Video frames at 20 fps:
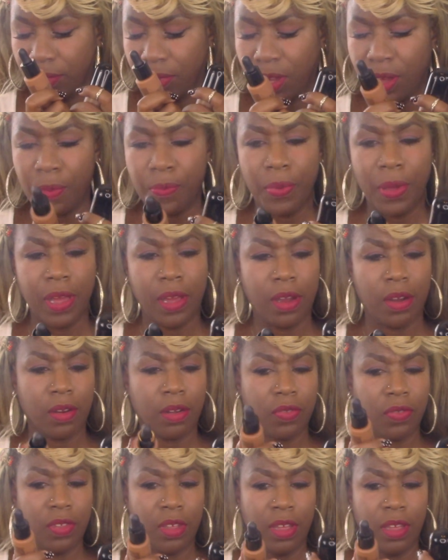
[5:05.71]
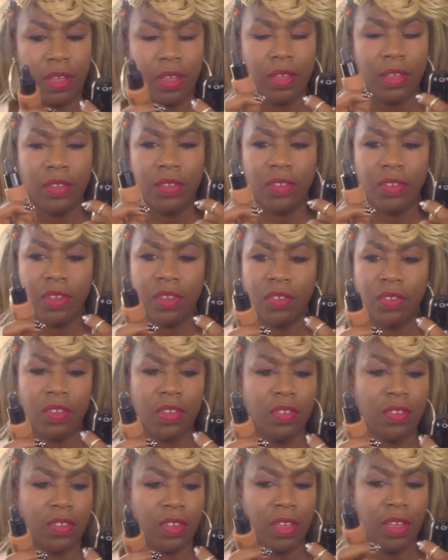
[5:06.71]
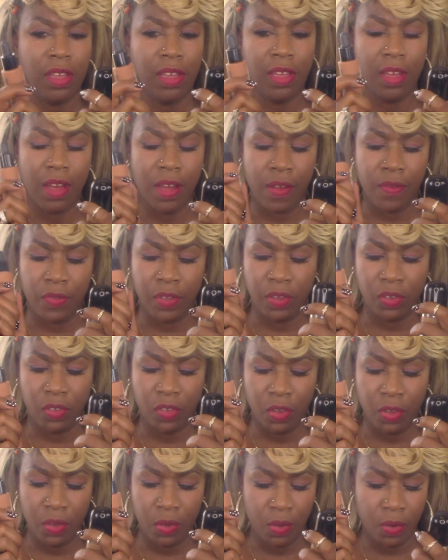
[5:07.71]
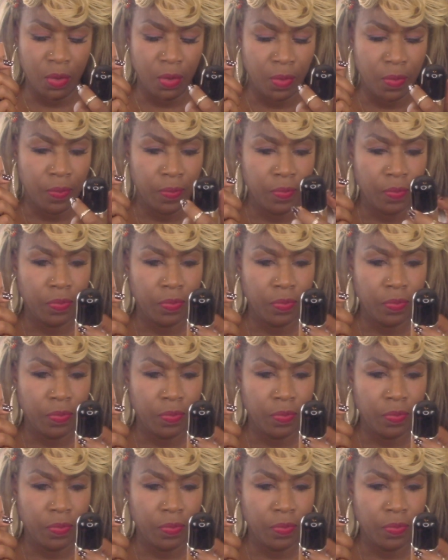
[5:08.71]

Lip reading: compare the consistency of the two